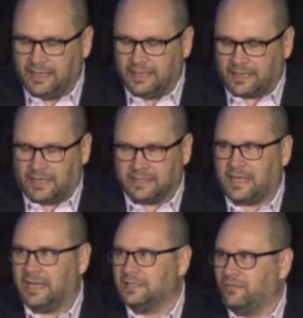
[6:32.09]
in the kind of
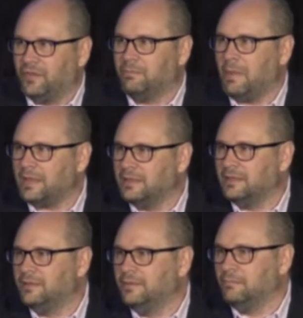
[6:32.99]
scientific
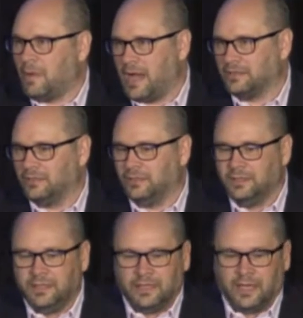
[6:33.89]
method
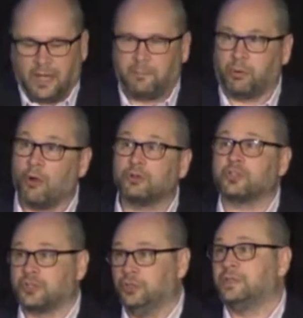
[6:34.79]
model
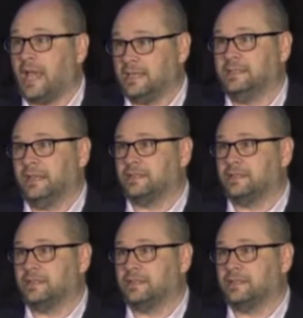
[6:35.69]
approach to testing.